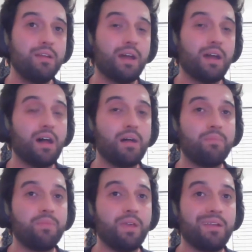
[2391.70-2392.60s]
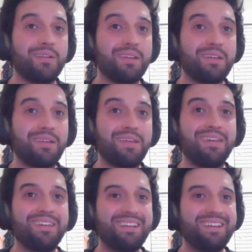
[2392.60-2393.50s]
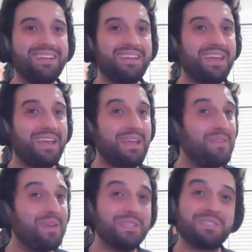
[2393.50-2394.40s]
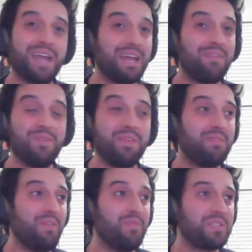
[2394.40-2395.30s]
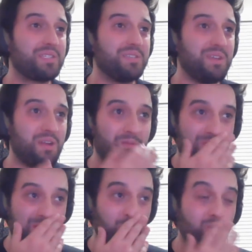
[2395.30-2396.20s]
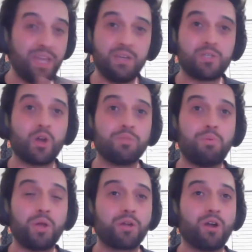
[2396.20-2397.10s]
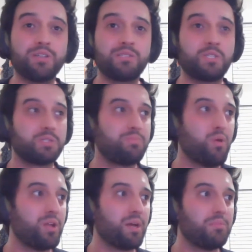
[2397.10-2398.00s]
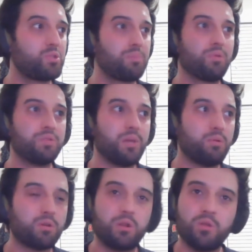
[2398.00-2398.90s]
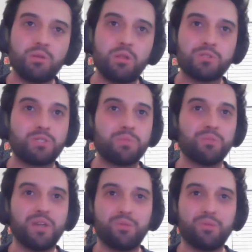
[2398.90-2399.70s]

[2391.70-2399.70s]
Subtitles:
And if this, this wing turned point guard's just putting up triple-double, close to triple-double